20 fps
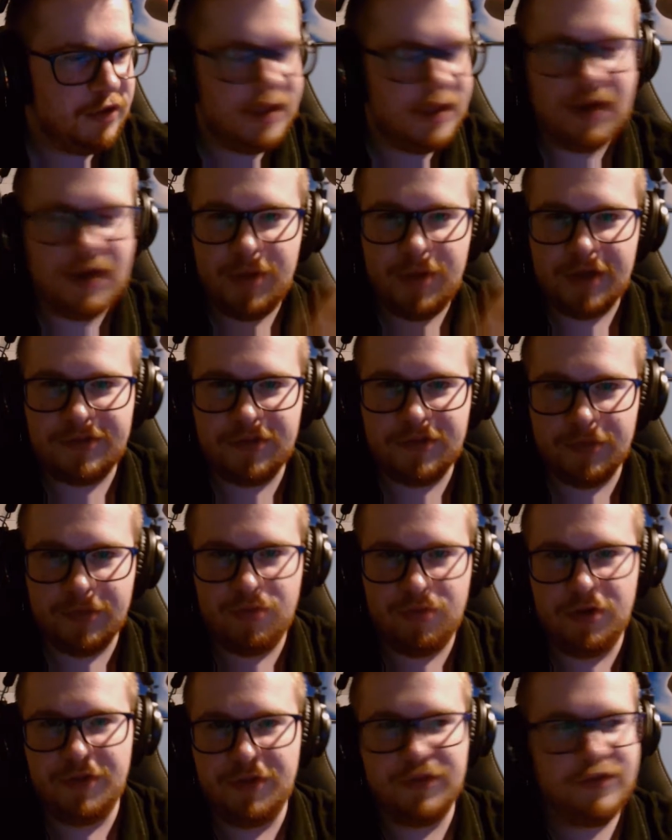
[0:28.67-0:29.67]
Getting back to the
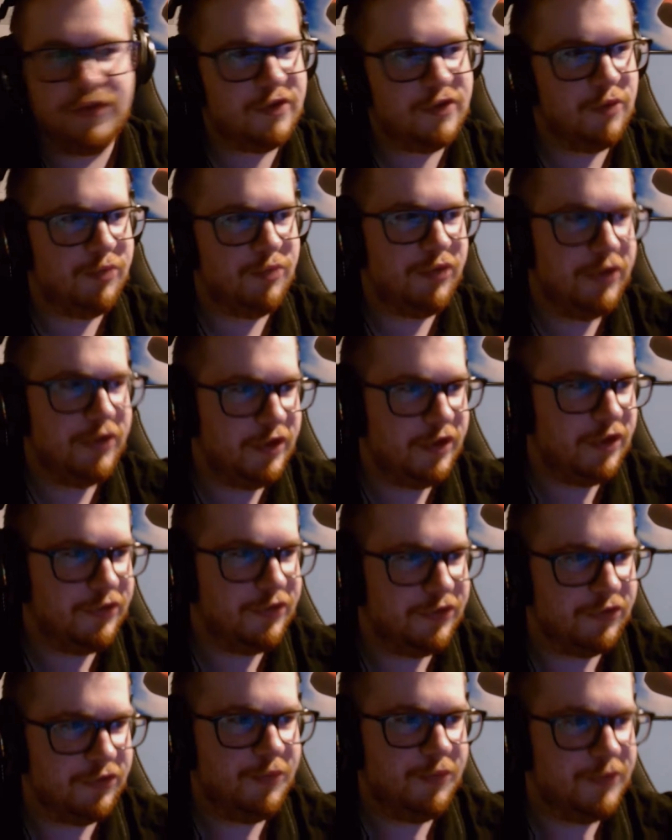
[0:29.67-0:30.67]
point, this is completely
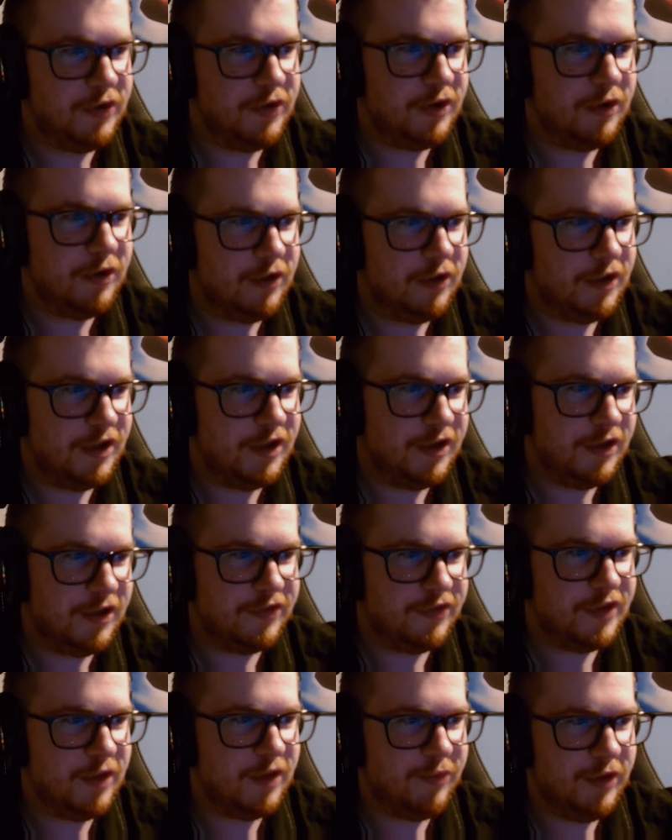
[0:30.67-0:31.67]
unscripted.
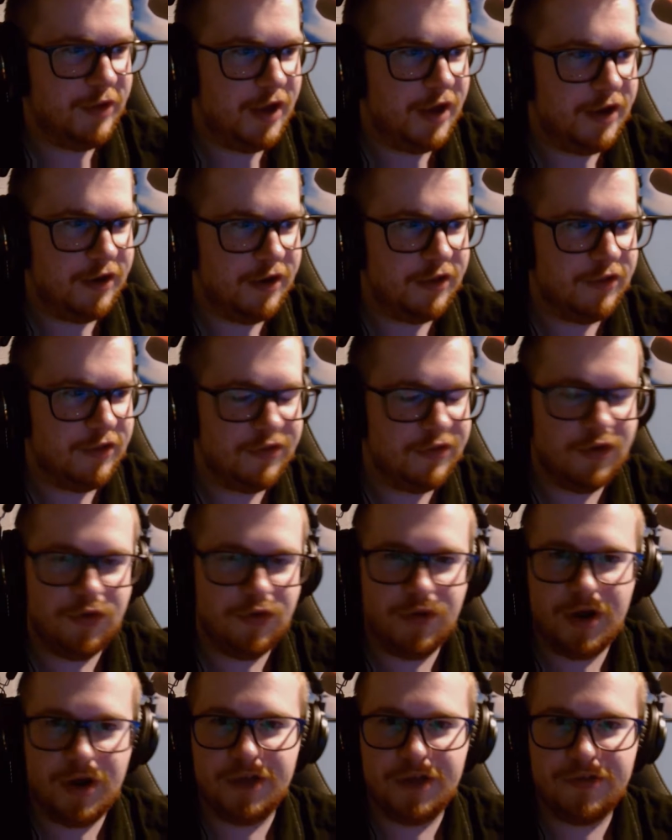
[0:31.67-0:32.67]
It's gonna be edited,
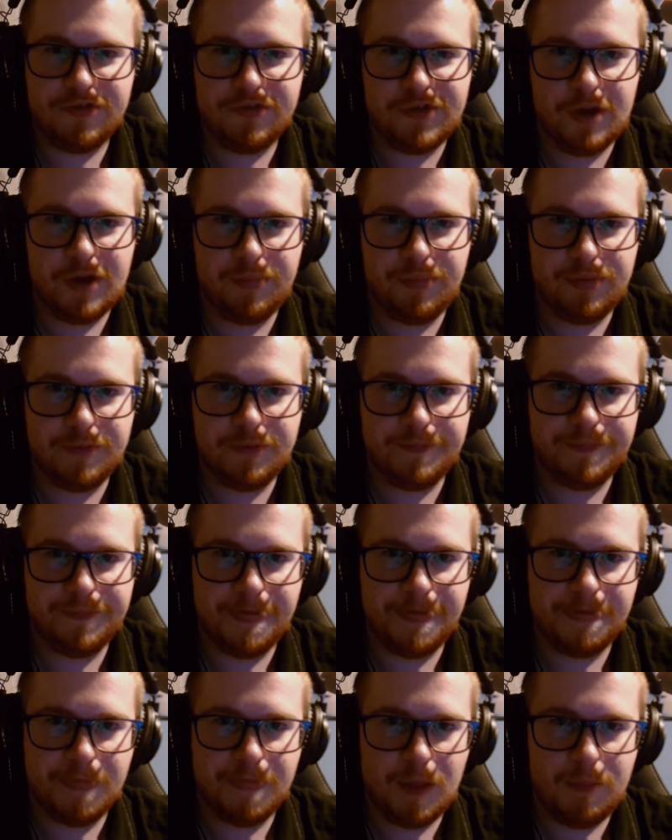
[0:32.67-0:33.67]
so I stop
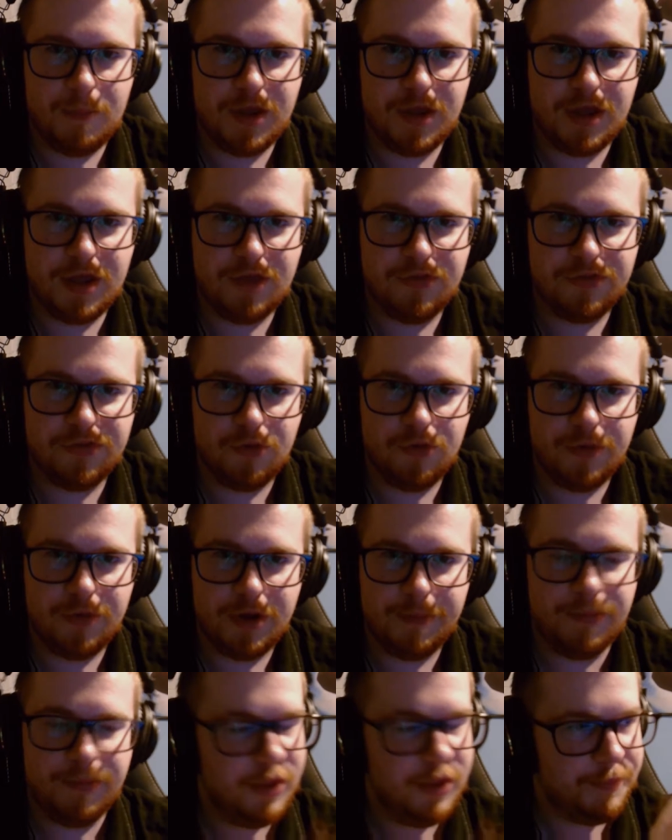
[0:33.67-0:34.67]
making so
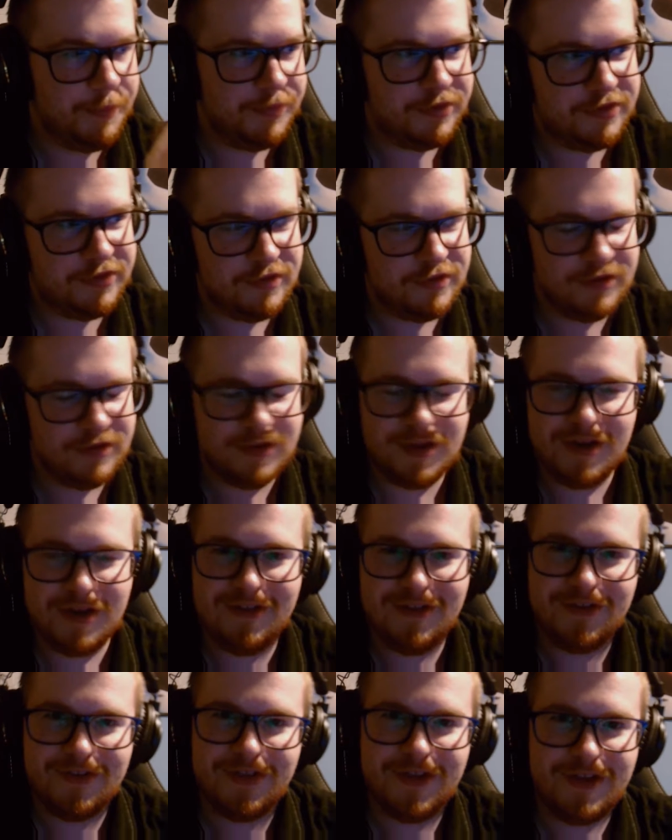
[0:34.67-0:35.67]
many blips and
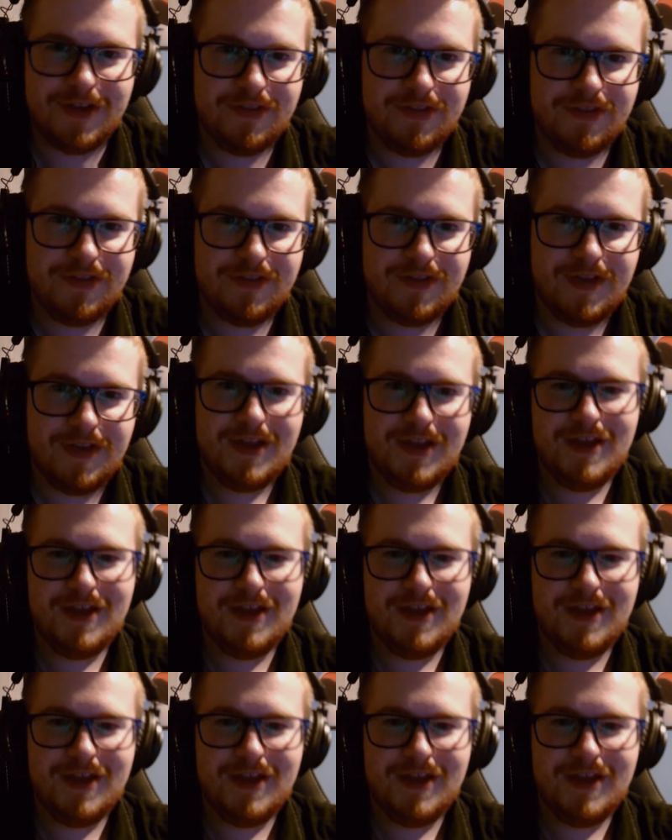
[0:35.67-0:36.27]
other things.